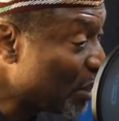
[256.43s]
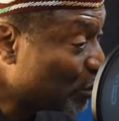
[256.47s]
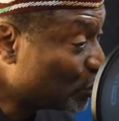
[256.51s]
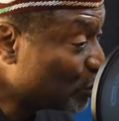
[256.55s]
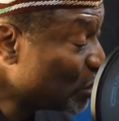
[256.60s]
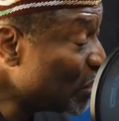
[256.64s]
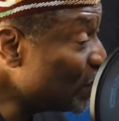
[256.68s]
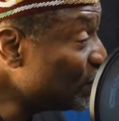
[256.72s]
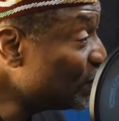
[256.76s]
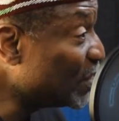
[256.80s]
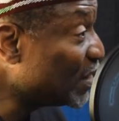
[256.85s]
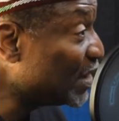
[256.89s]
So
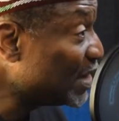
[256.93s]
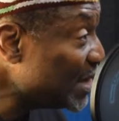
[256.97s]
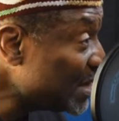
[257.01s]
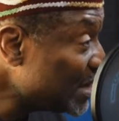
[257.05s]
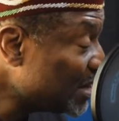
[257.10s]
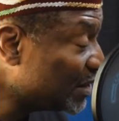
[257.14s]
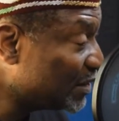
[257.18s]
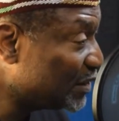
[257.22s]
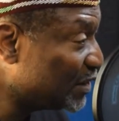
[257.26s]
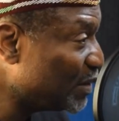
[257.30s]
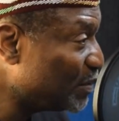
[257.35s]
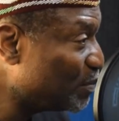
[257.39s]
if the
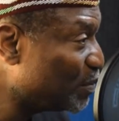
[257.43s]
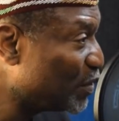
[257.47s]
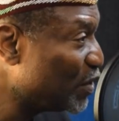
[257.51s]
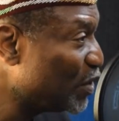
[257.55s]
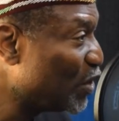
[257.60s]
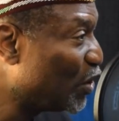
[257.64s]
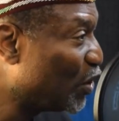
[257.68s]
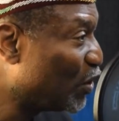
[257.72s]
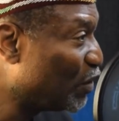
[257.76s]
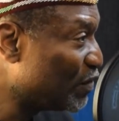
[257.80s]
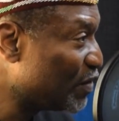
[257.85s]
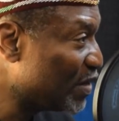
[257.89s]
leadership
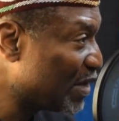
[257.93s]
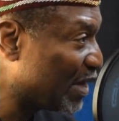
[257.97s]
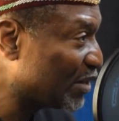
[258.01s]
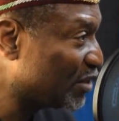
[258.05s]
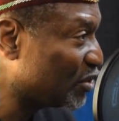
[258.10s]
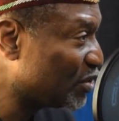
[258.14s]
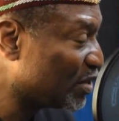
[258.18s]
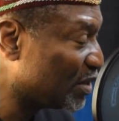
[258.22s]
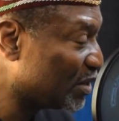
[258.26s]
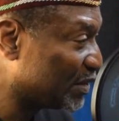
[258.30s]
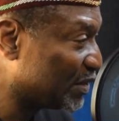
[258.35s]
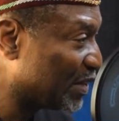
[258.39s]
of the
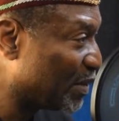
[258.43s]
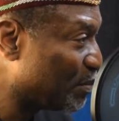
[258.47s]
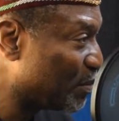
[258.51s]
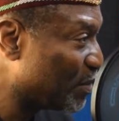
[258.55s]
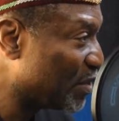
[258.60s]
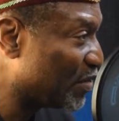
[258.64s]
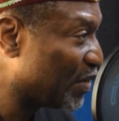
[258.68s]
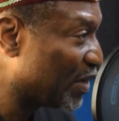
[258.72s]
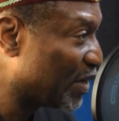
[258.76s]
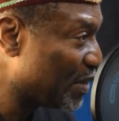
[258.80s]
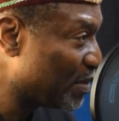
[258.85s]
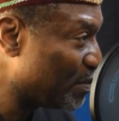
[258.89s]
National
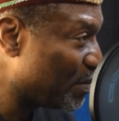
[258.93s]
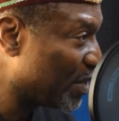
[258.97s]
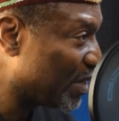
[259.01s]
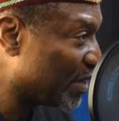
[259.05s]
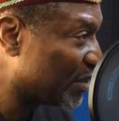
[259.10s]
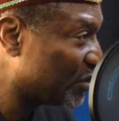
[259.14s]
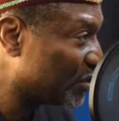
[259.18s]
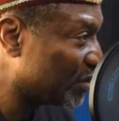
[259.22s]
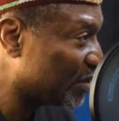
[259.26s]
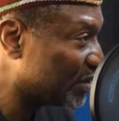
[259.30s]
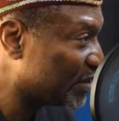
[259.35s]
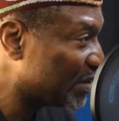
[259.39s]
Assembly that
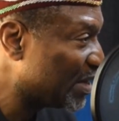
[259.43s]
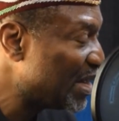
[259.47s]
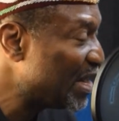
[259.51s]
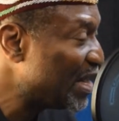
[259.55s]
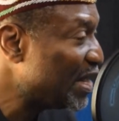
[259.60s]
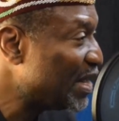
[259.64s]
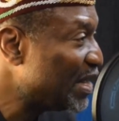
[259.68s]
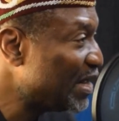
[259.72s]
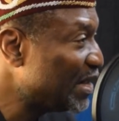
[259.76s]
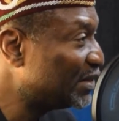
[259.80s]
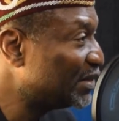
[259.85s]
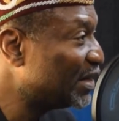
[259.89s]
emerges
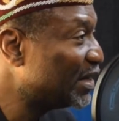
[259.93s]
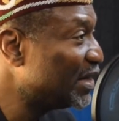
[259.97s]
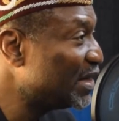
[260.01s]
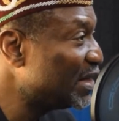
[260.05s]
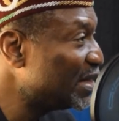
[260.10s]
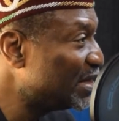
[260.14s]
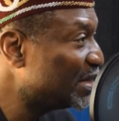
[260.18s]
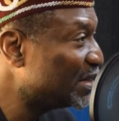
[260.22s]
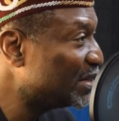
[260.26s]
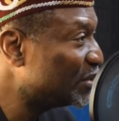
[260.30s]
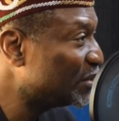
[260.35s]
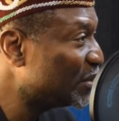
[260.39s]
is a
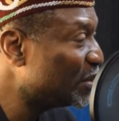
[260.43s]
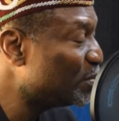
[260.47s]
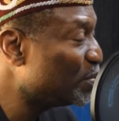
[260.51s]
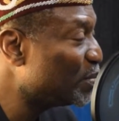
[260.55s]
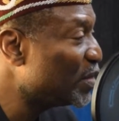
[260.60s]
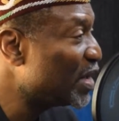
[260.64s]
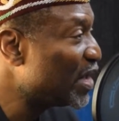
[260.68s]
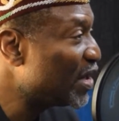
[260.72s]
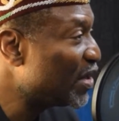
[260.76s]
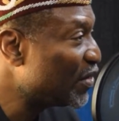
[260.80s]
leadership